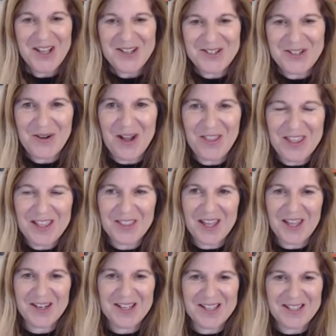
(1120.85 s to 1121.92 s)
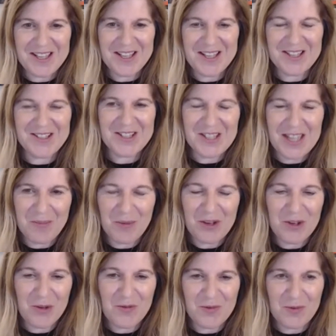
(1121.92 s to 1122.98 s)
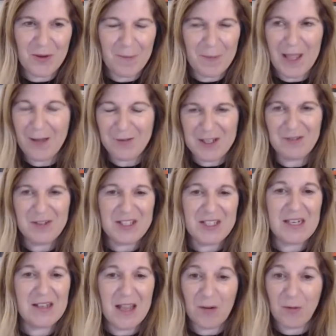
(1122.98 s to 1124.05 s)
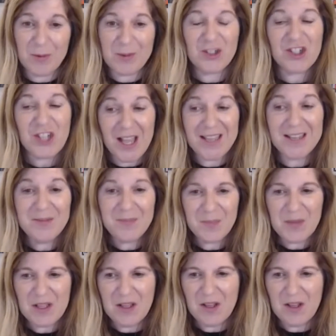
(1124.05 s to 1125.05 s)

So I think that it, it's a time when you've I've definitely seen a lot of women shine,